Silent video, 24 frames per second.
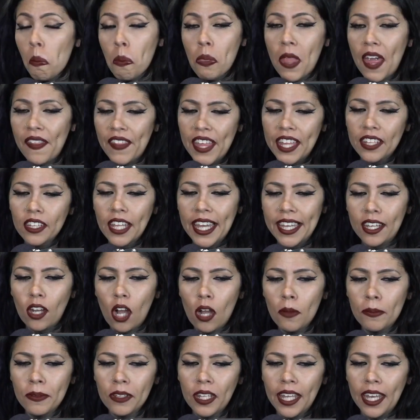And then like
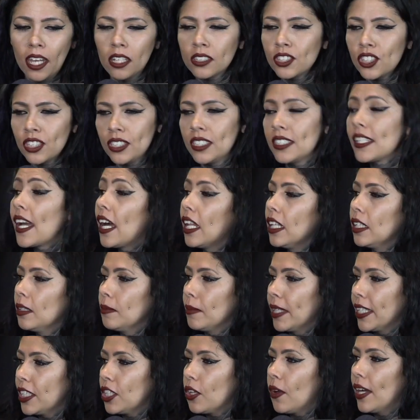I'll be like, I'll just tell them,
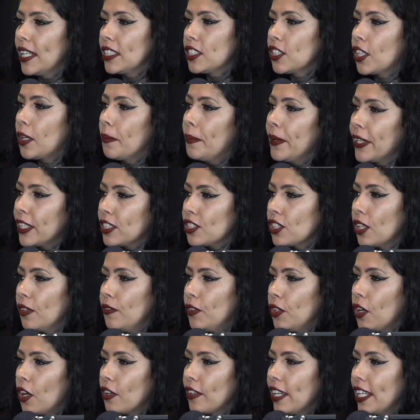like, yo, I took a picture of
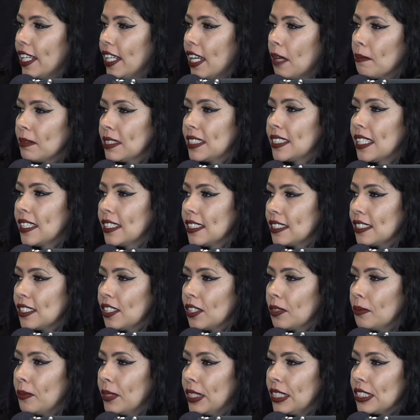you already. I'm gonna send this to
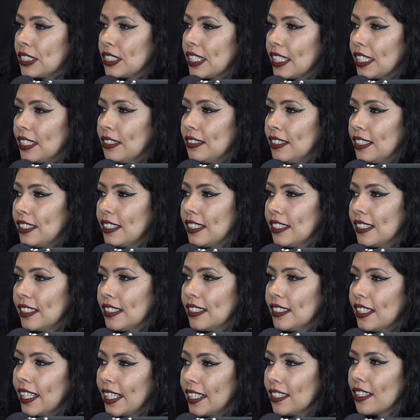your bitch. Like you need
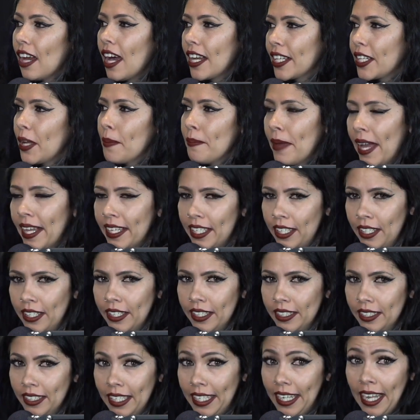to like not come back here,
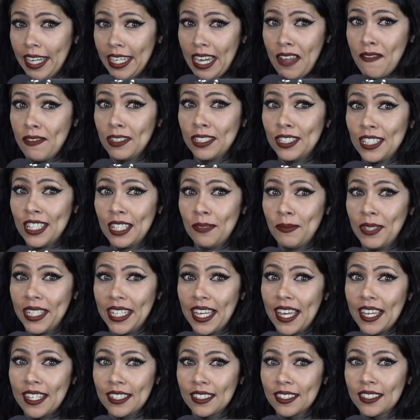and like I never see them
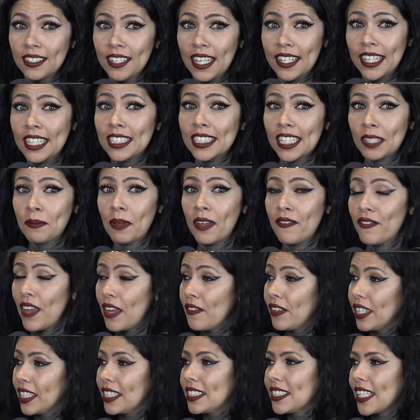again. And that's like my
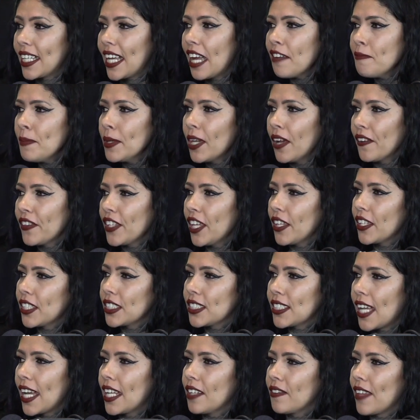favorite. Because like I've been on the other
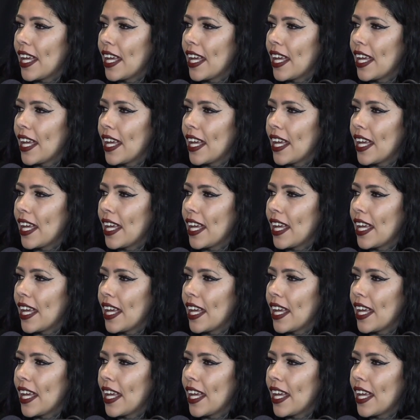side of